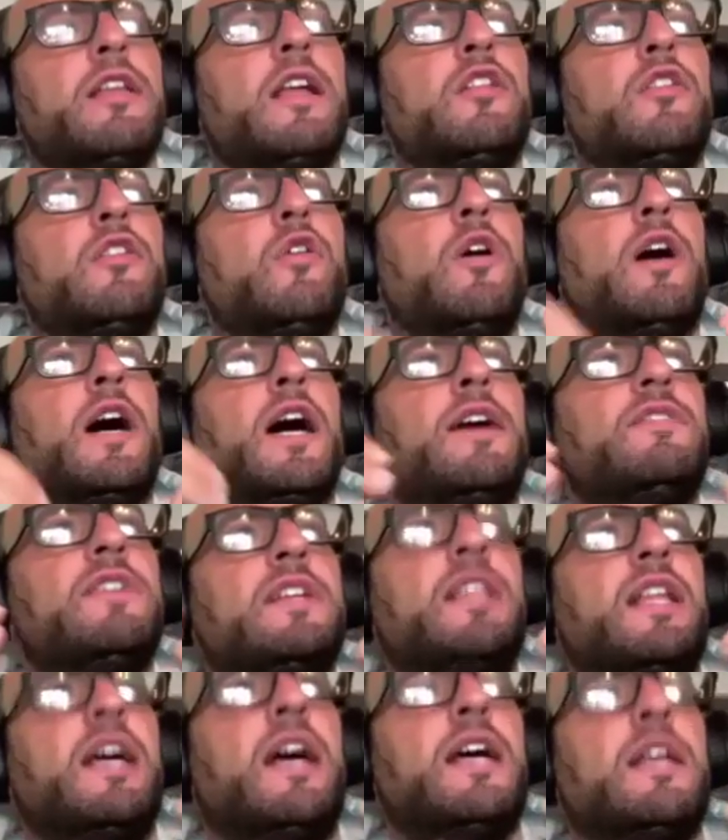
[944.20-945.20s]
that, not
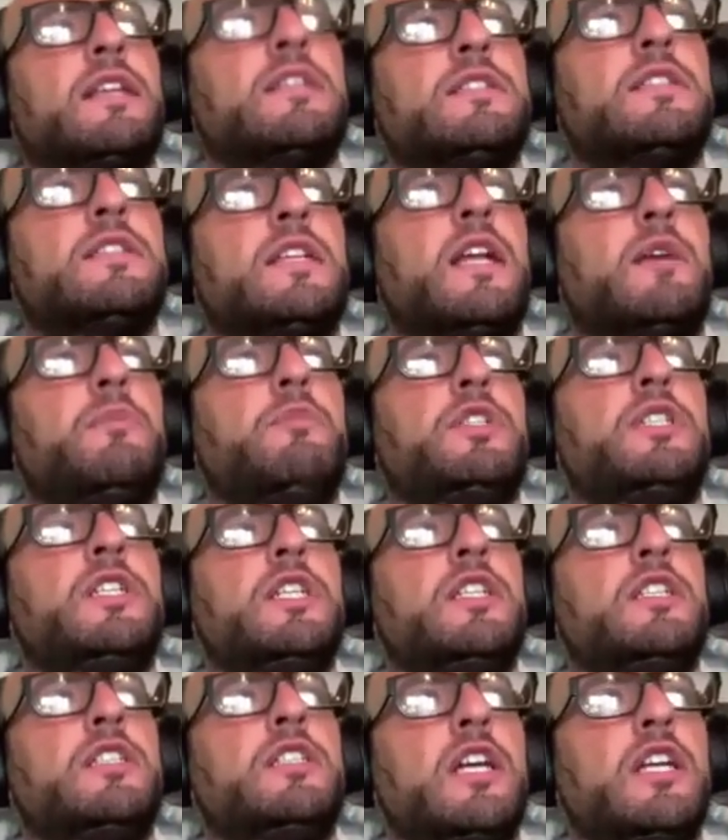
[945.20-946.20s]
having that celebrity
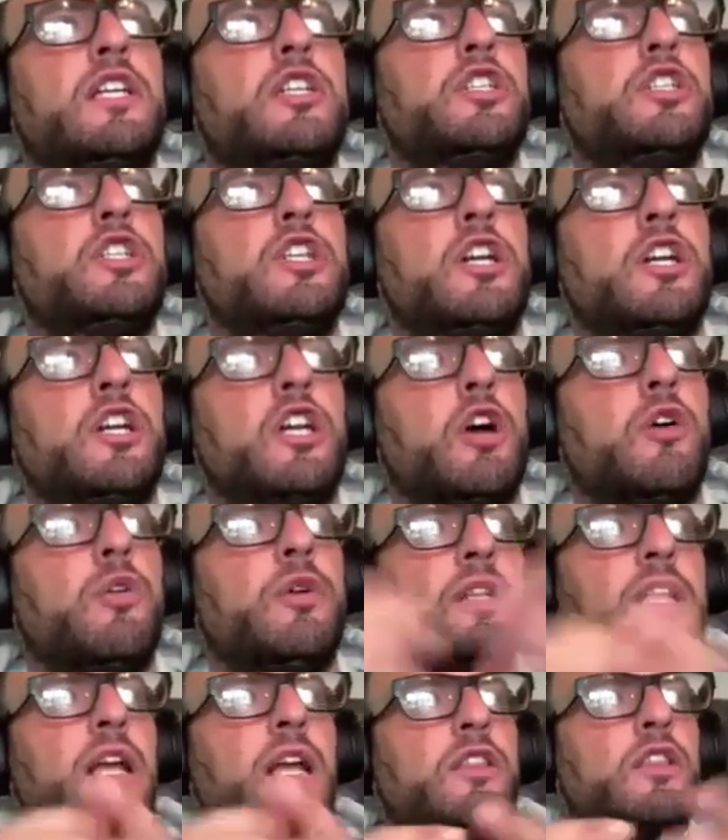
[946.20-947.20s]
attention and
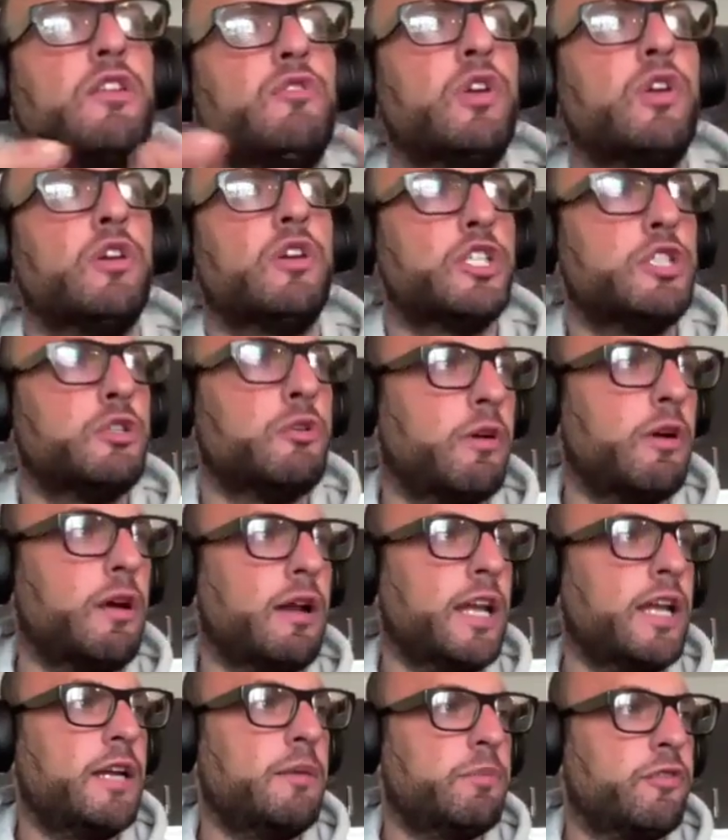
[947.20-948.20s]
going down the route? Because you're a
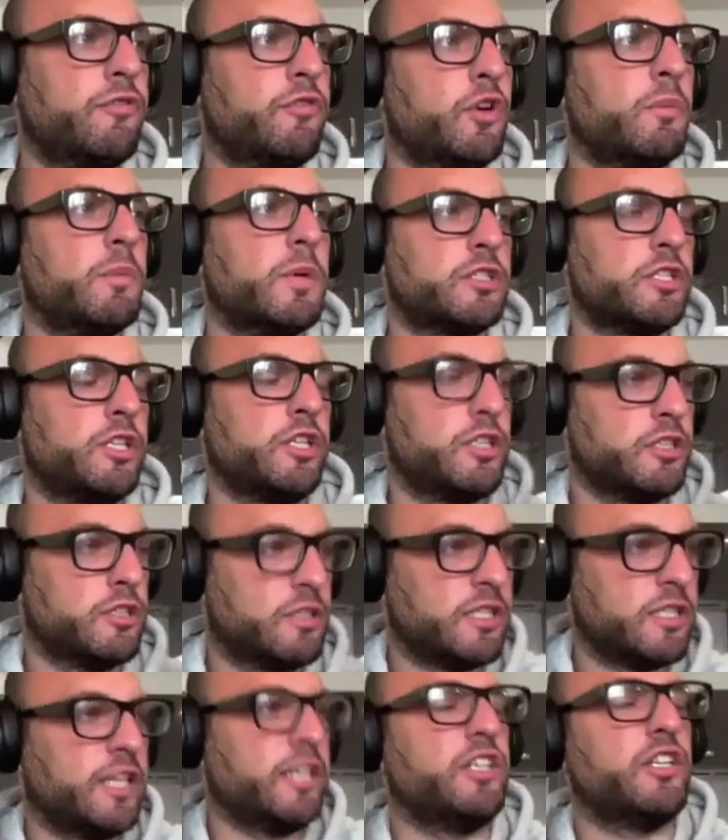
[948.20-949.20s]
lane performer, so you can
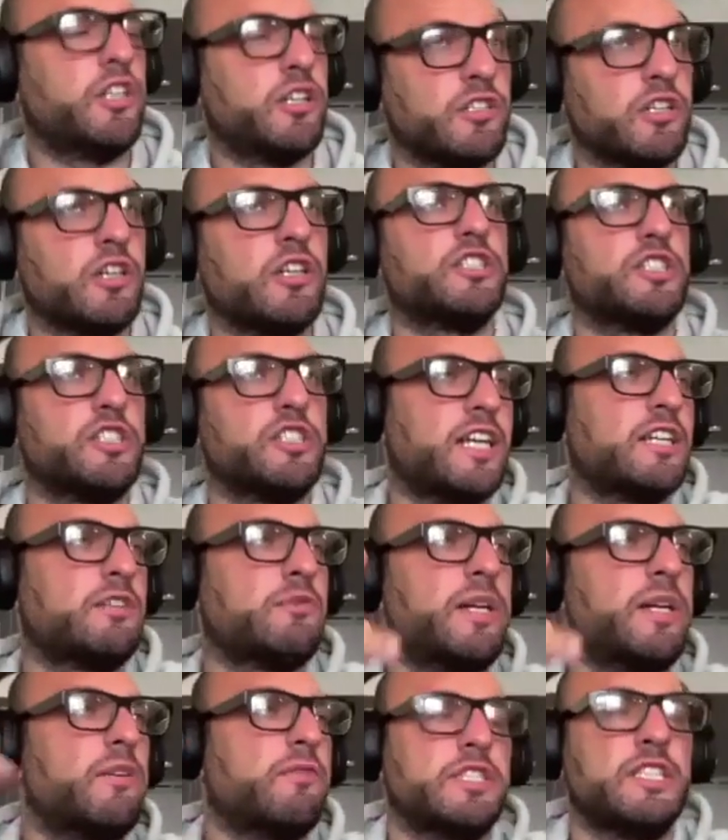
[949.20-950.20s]
sing, you can dance, you can act.
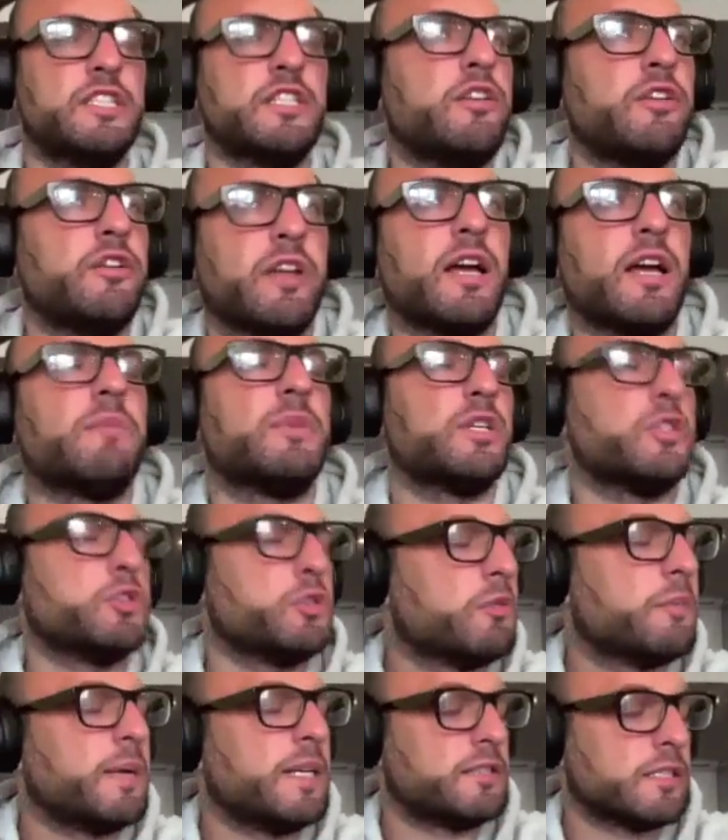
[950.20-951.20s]
We obviously know you can because you're
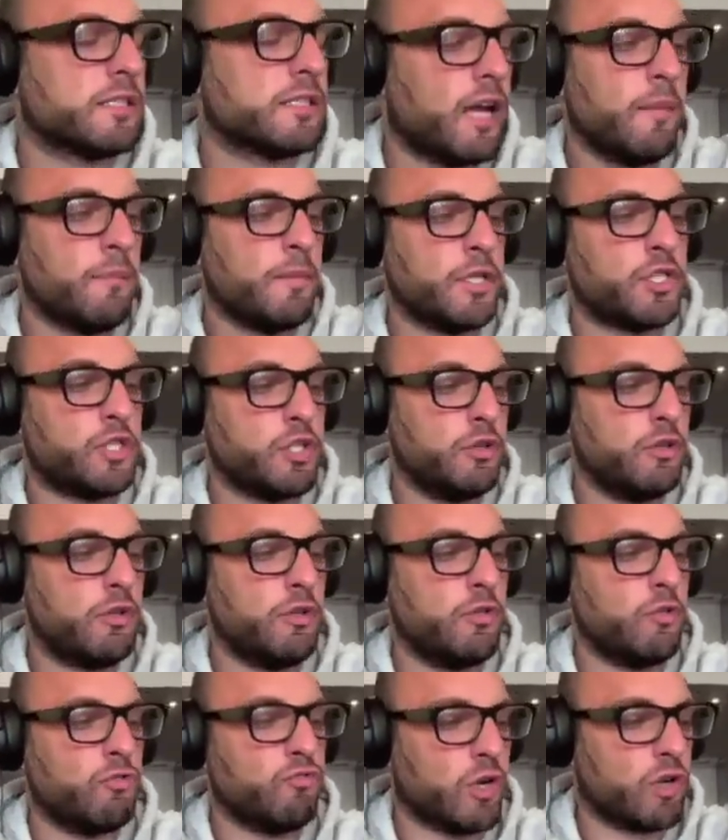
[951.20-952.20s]
amazing. But do
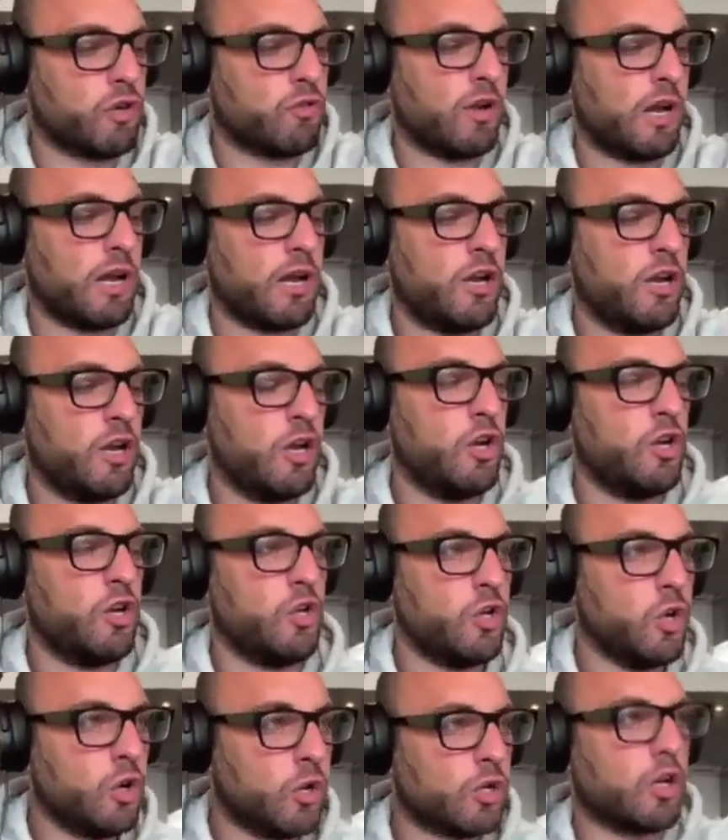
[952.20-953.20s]
you regret
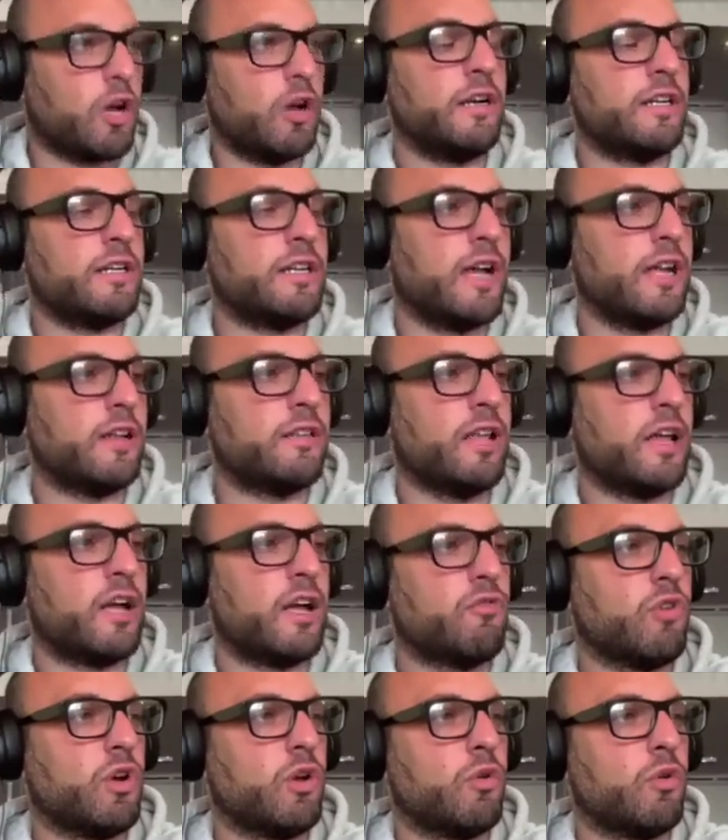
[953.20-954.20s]
not going down that
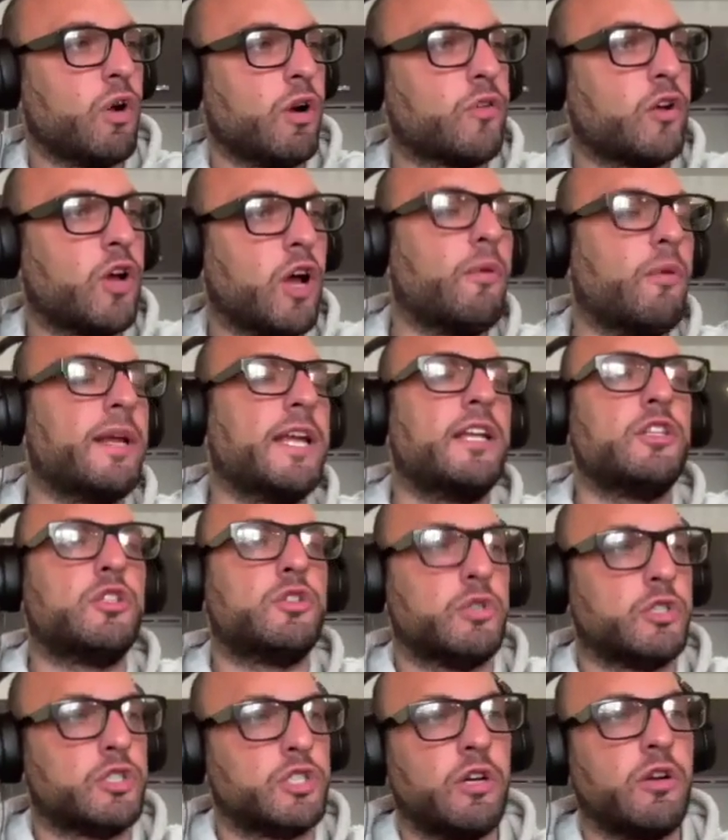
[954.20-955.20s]
route of going into
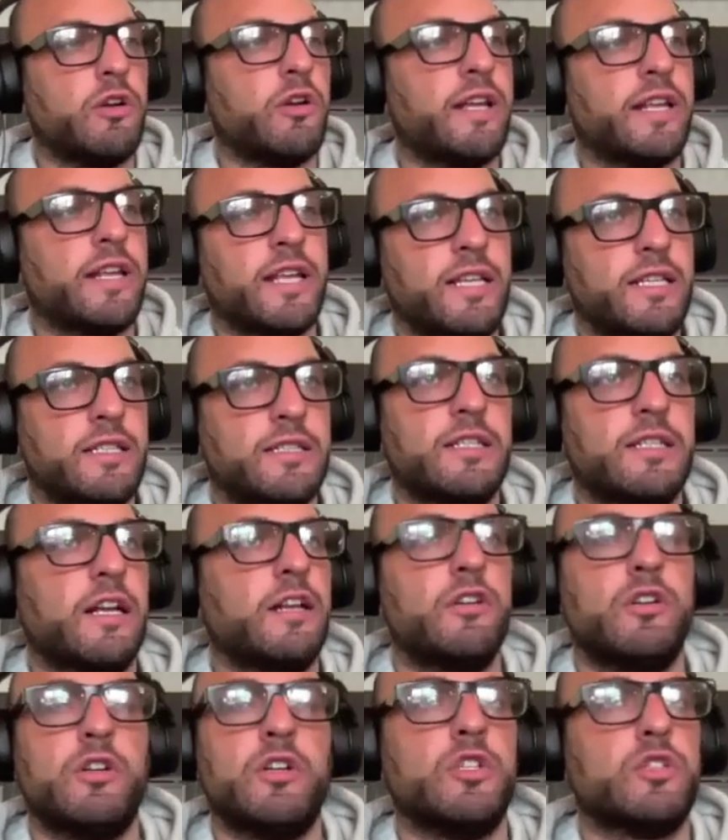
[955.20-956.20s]
a show like
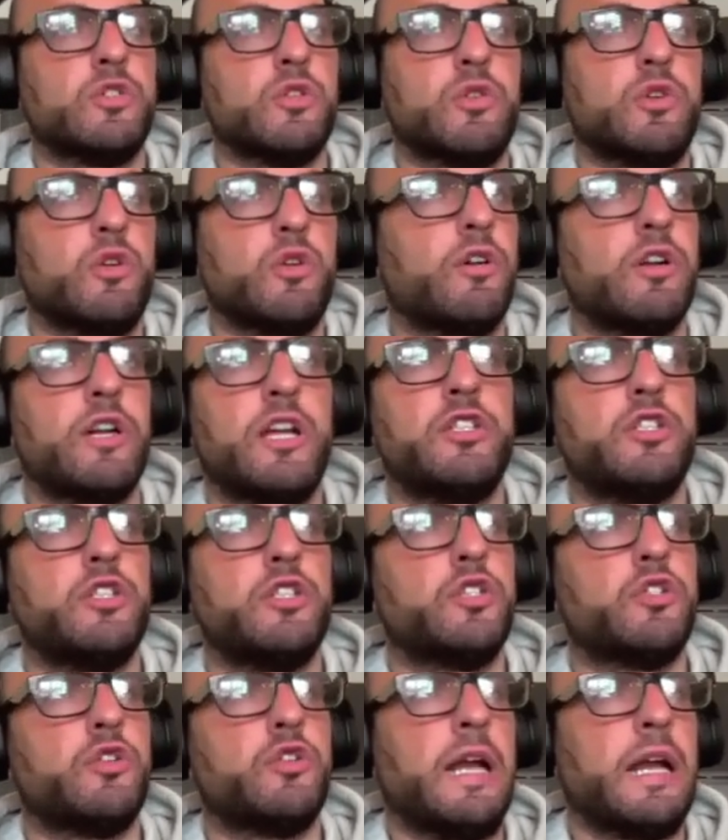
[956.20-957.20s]
EastEnders or Coronation
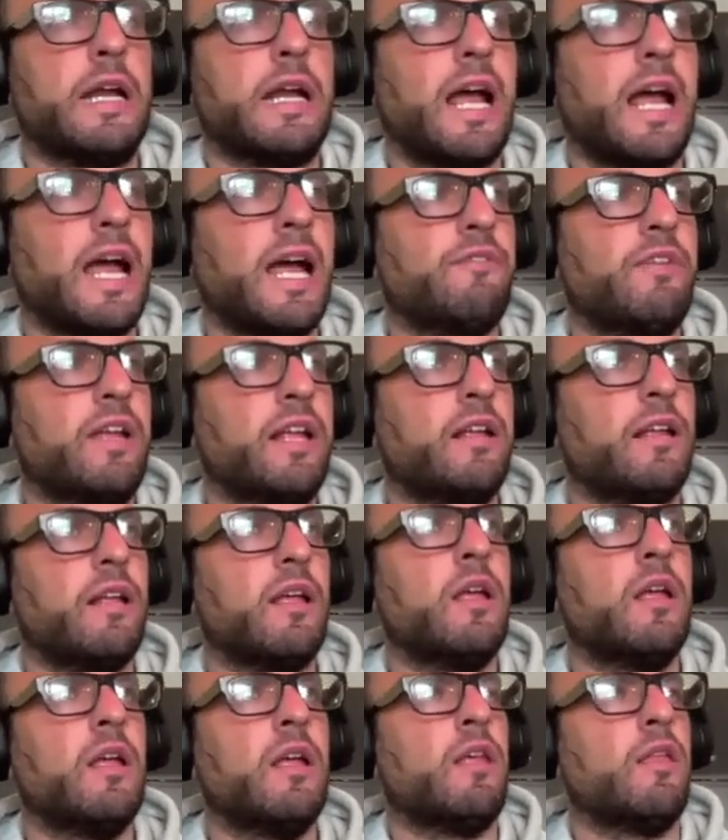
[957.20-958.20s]
Street and having
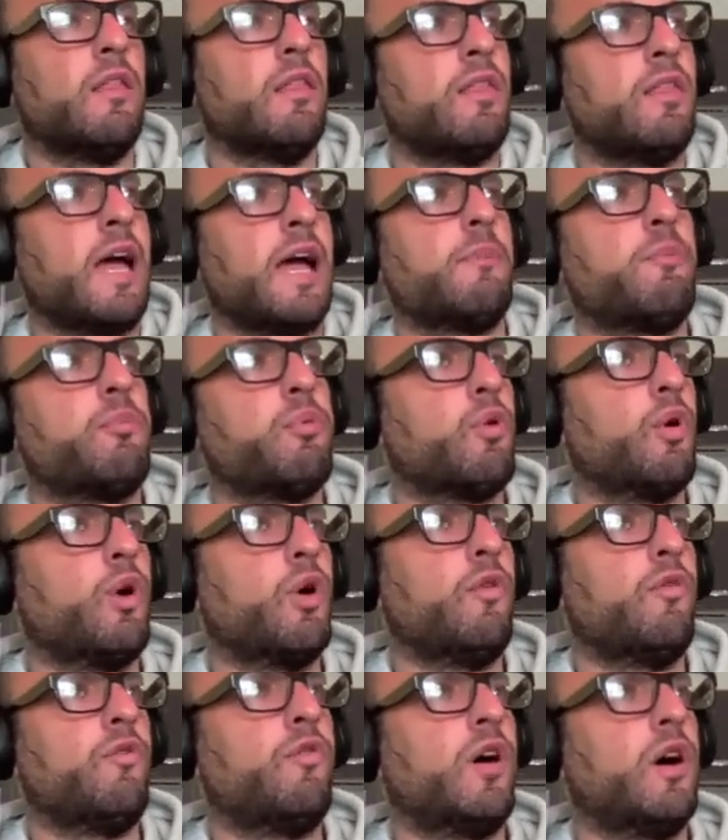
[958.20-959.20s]
that
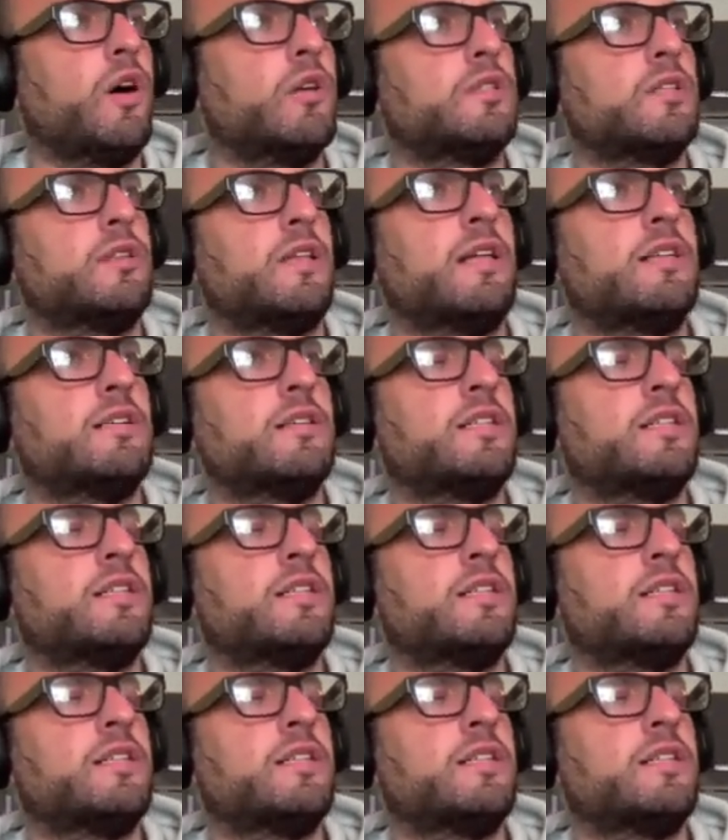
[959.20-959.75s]
profile to then